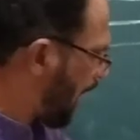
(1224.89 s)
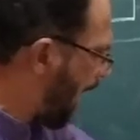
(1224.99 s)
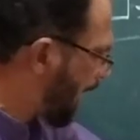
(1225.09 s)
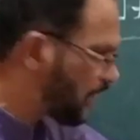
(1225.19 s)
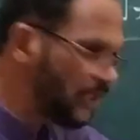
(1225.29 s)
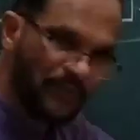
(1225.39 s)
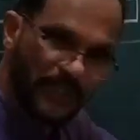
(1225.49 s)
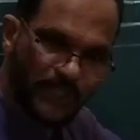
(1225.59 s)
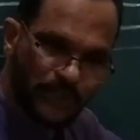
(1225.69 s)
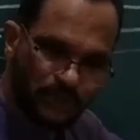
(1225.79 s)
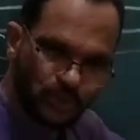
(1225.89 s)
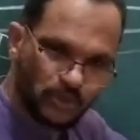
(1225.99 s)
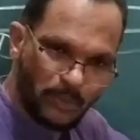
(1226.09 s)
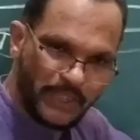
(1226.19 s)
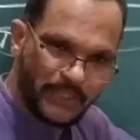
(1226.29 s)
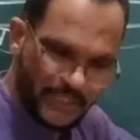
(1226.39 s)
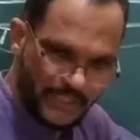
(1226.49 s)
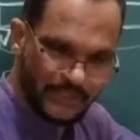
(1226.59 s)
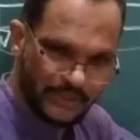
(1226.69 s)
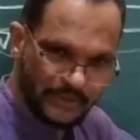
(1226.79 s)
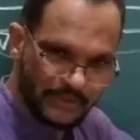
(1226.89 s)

identify a suitable tree.